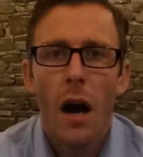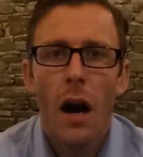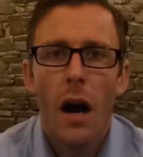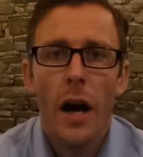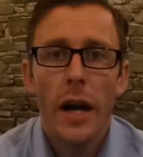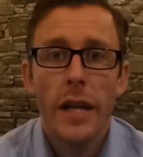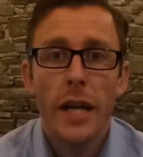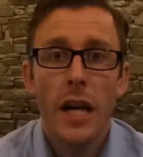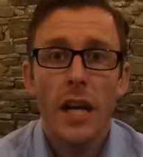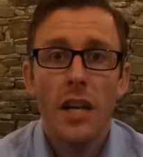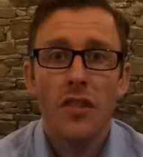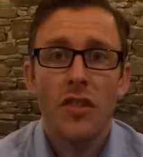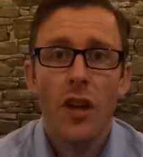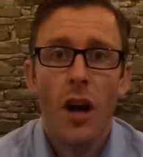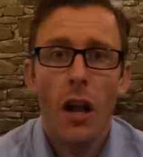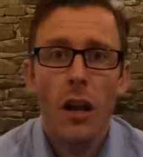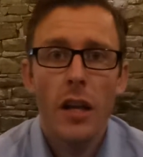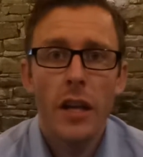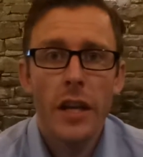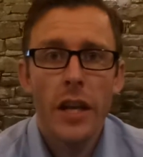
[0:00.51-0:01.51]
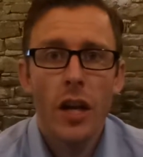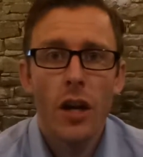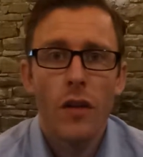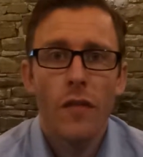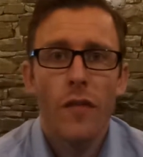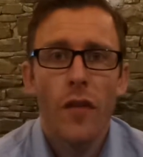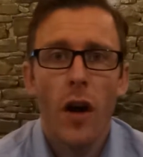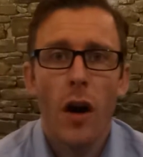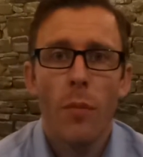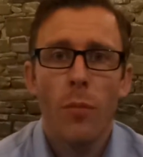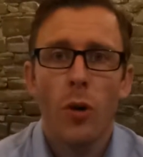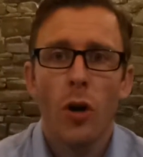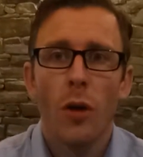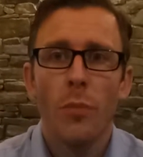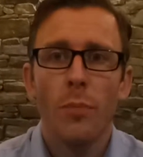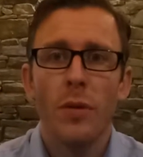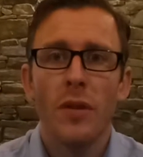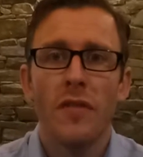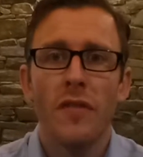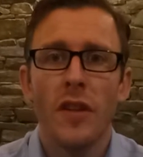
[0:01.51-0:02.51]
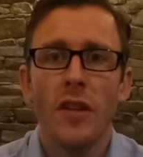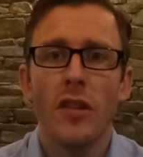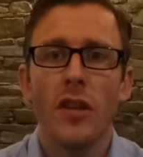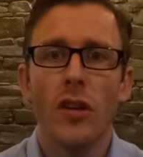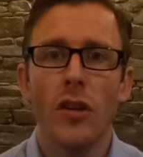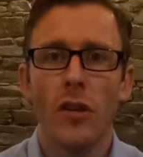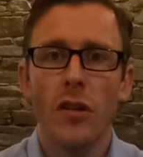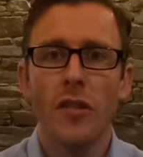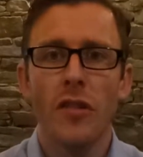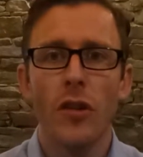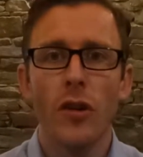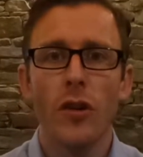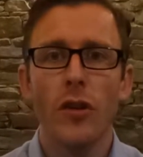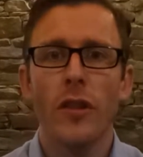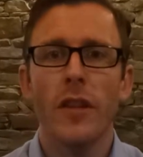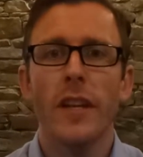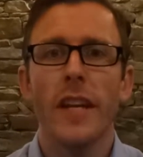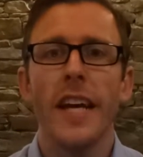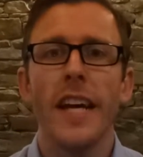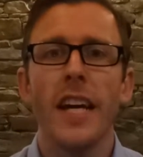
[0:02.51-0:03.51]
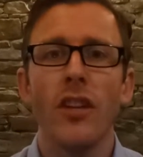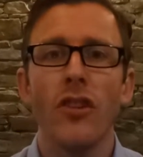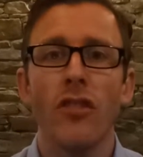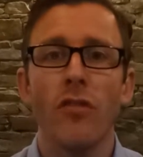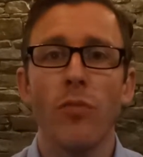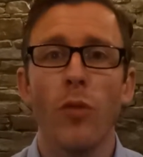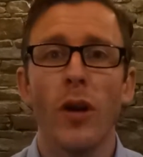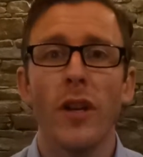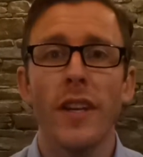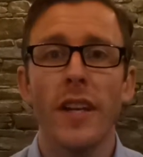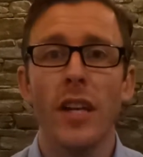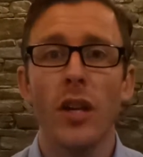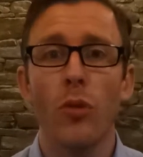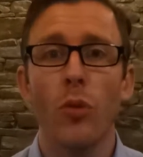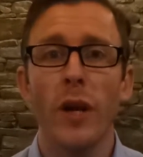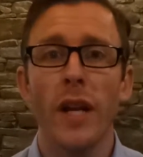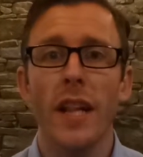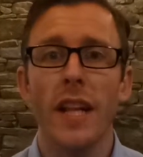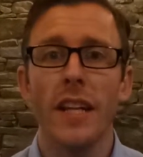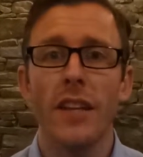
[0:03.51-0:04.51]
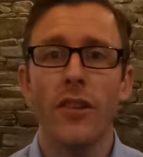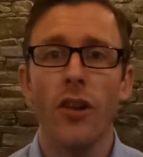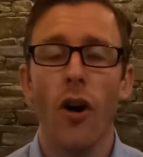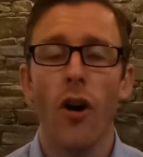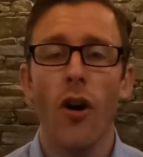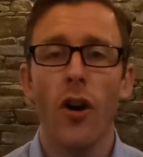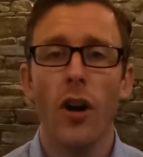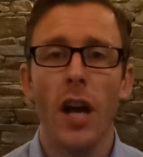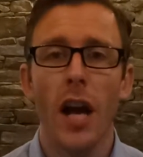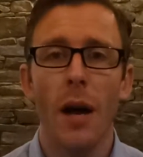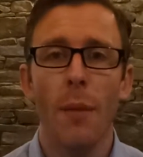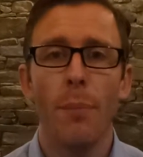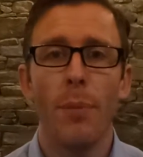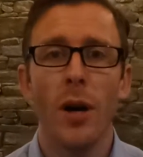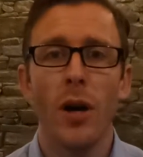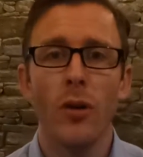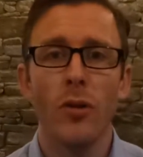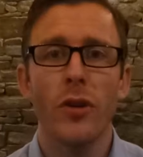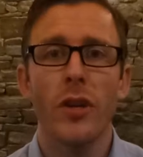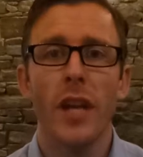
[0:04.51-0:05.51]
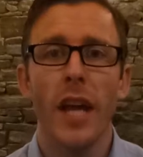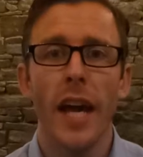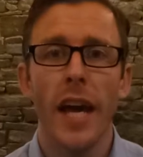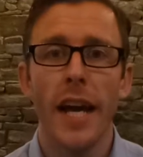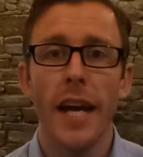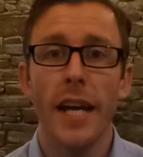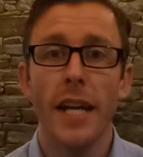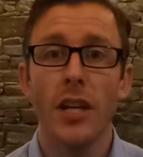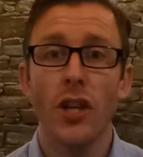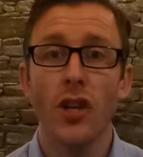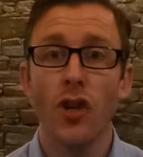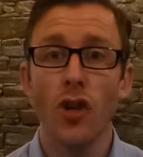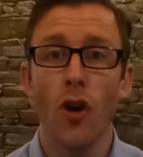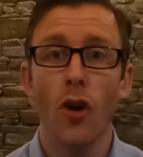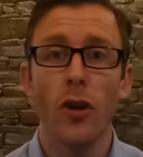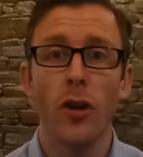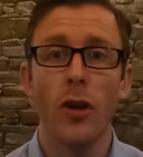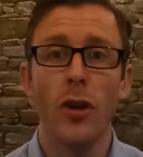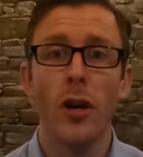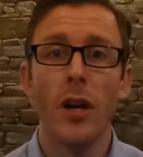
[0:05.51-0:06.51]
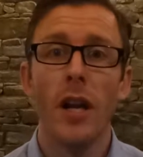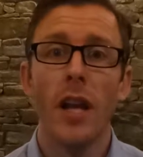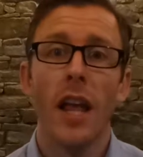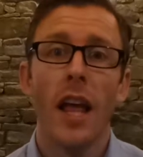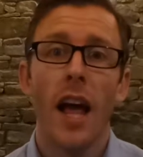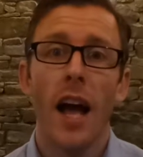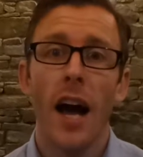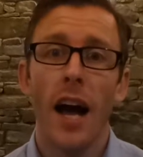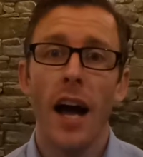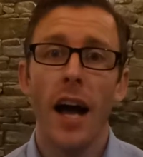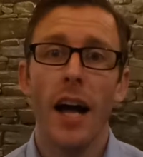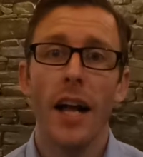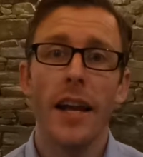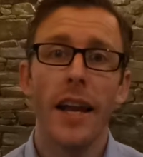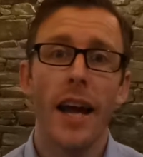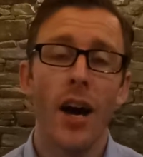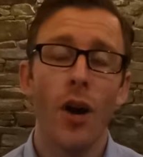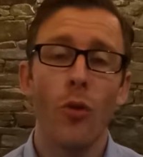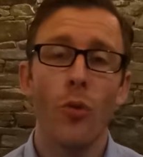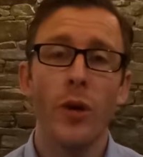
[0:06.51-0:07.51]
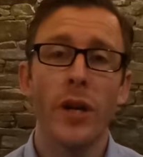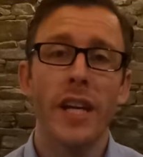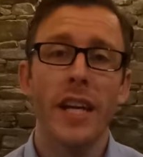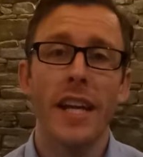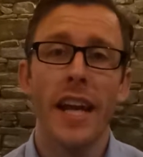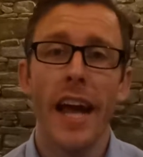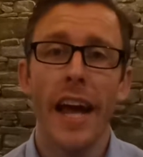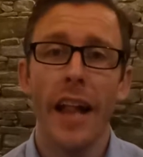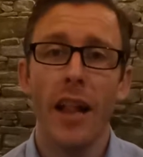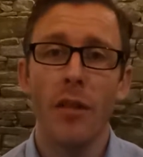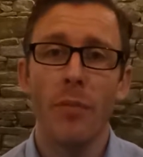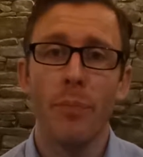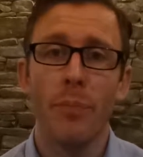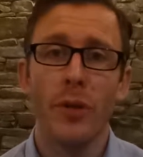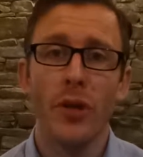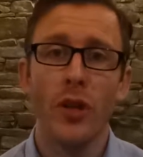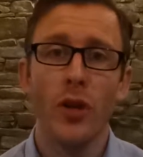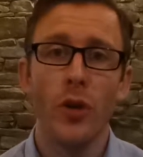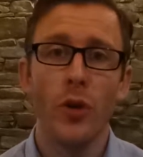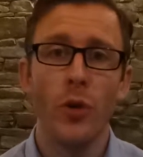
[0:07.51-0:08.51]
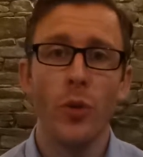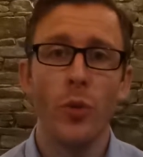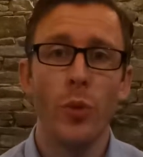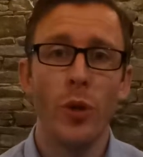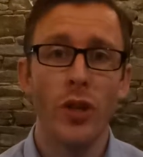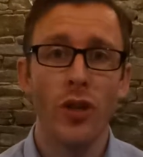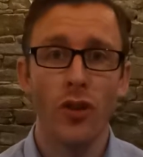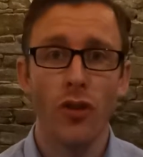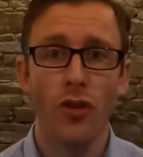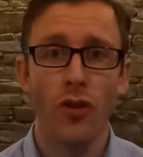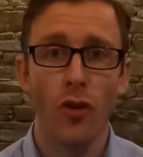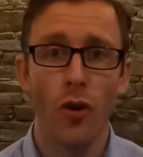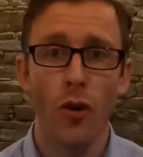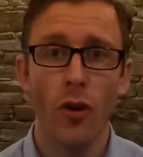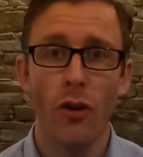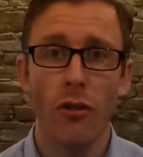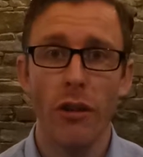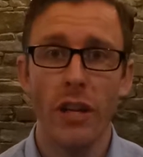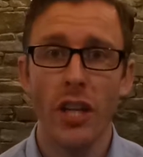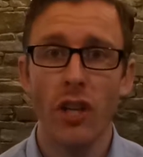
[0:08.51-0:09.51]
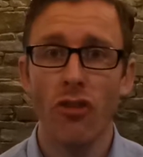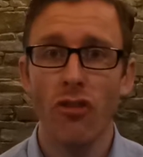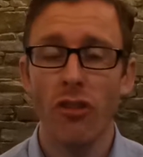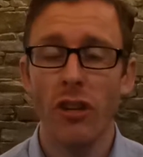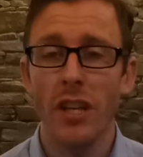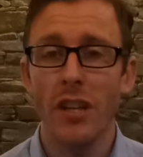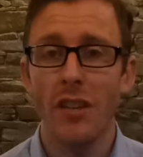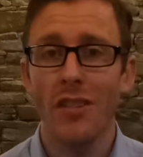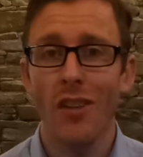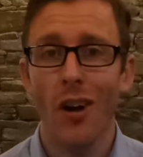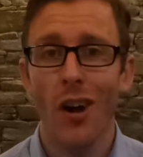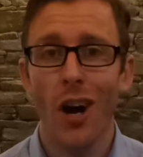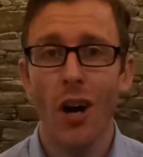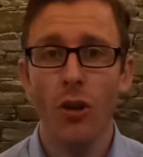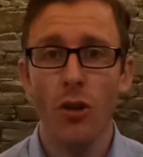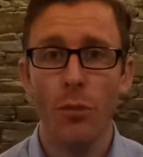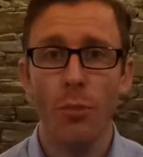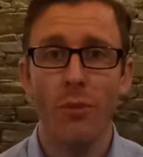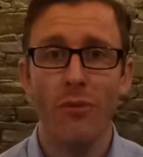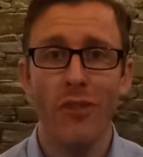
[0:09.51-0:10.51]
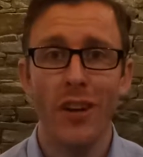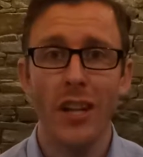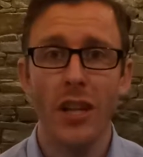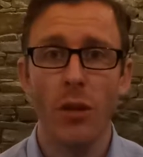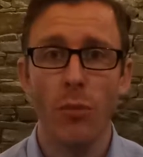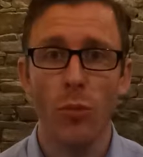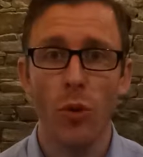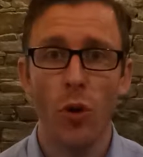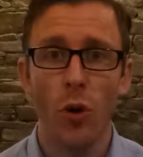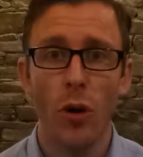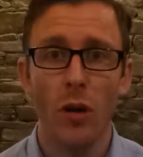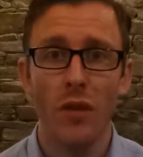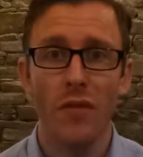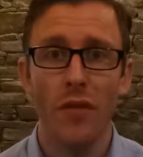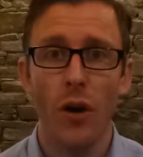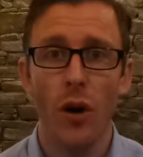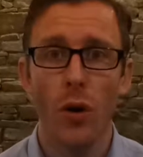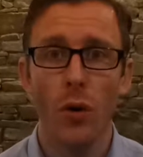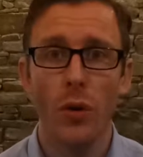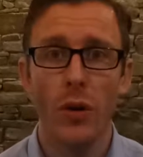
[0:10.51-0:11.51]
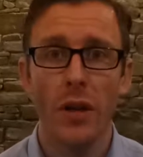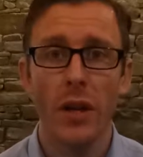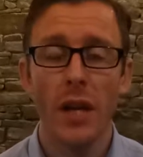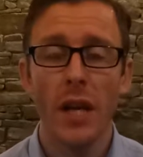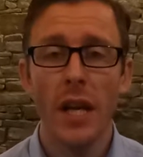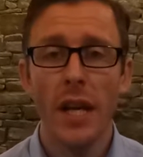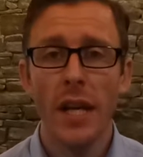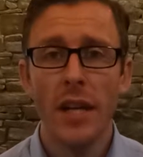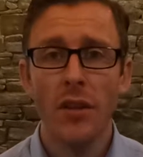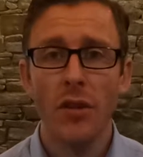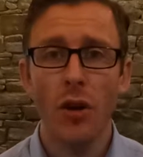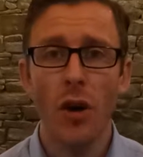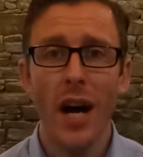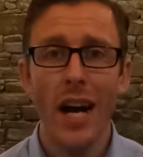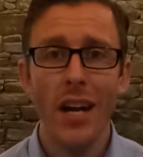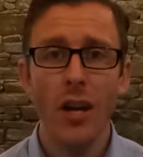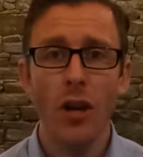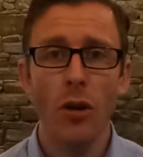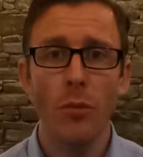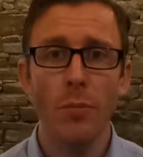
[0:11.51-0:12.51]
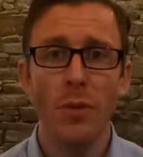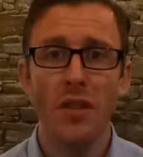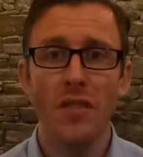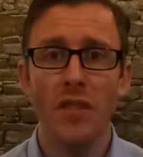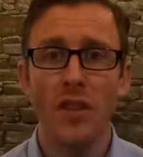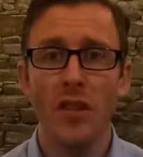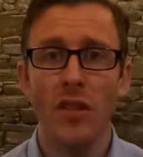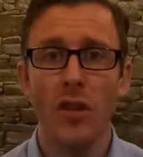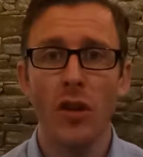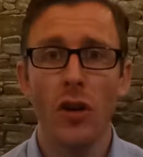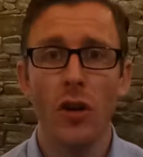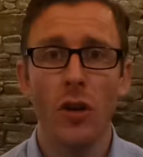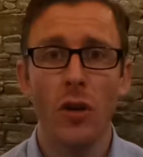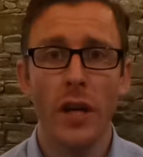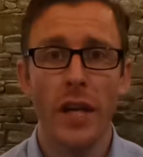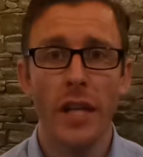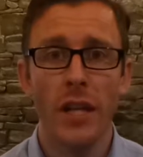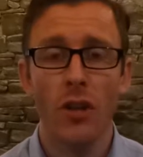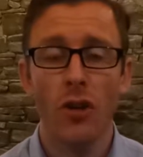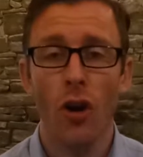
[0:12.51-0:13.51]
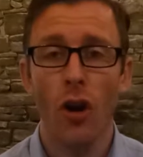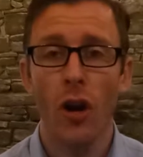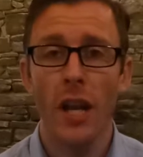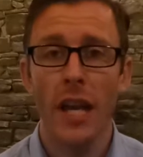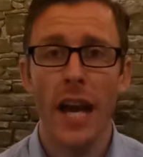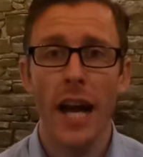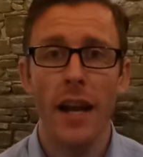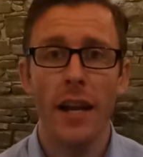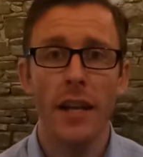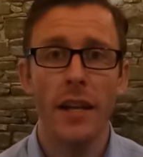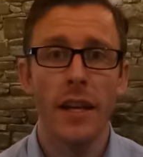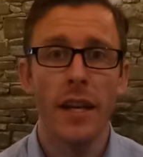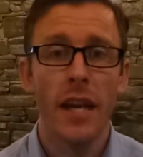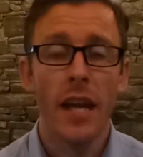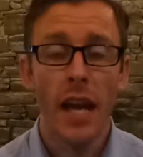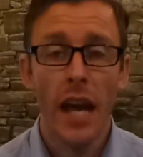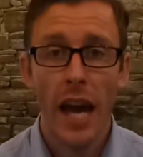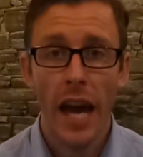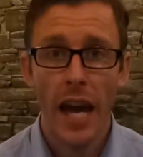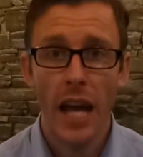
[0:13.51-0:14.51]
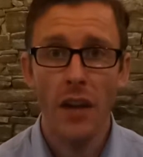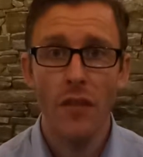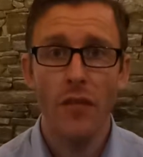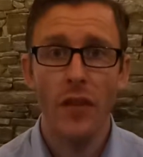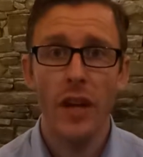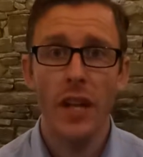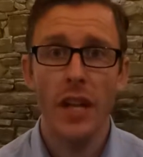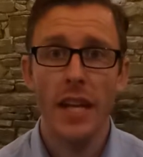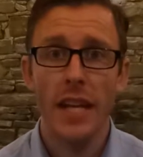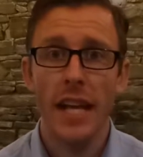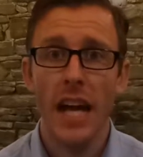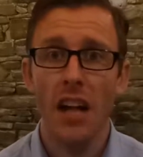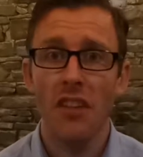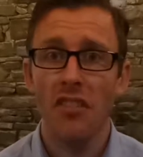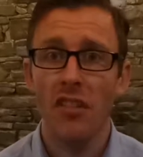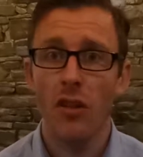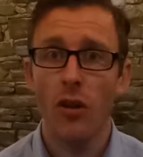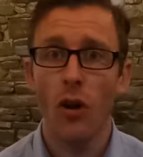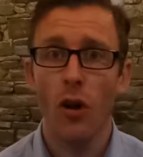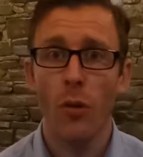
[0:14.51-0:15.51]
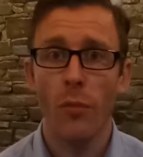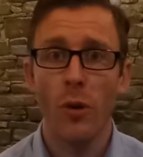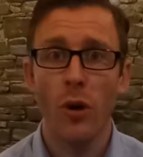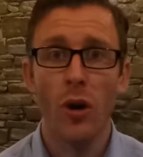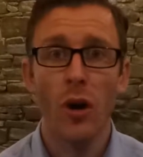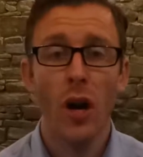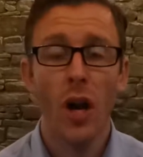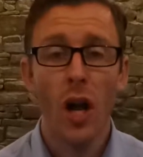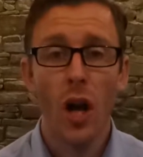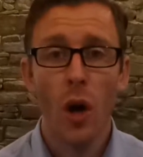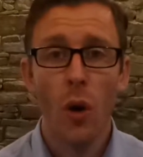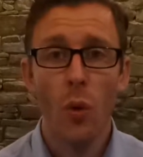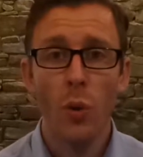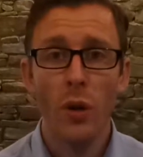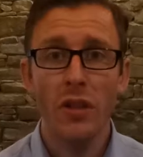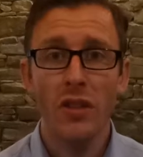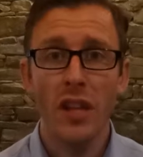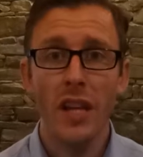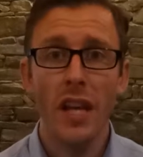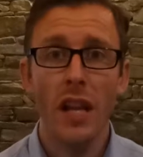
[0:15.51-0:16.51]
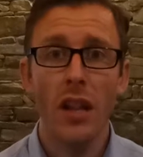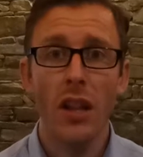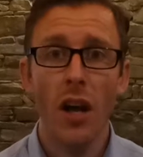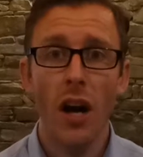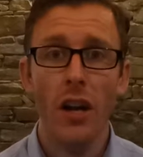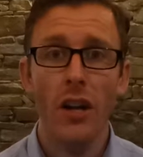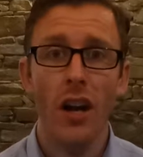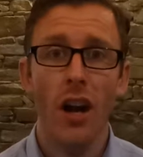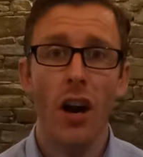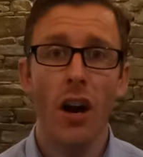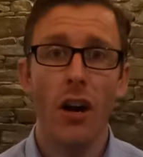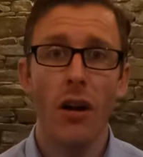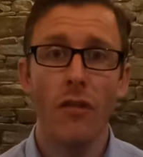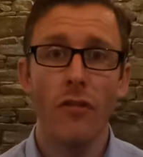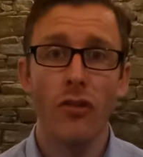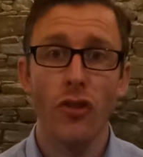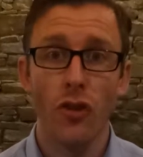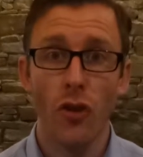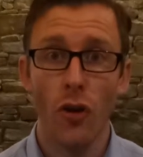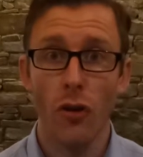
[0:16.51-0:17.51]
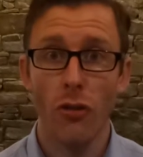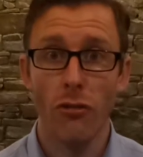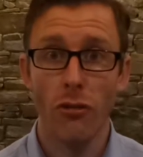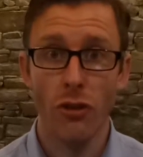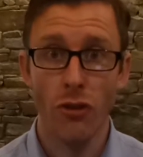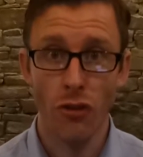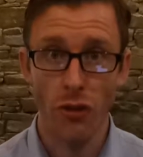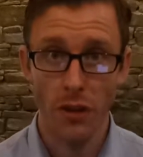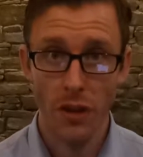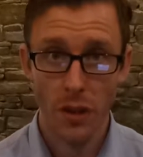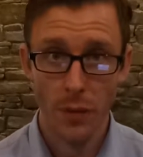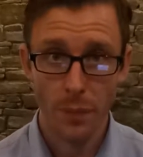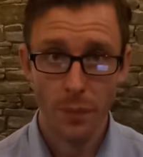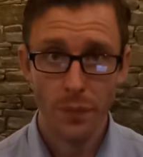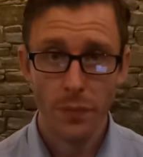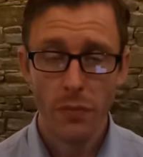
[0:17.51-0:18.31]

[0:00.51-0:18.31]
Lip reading: Hi guys, Colin here from Compass Physio. So today I just wanted to quickly talk about the shoulder and how we can help you with your shoulder injuries or how to prevent them going forward. So at Compass Physio in Tullyallen, Enfield and Castlecomer, we see a lot of shoulder injuries.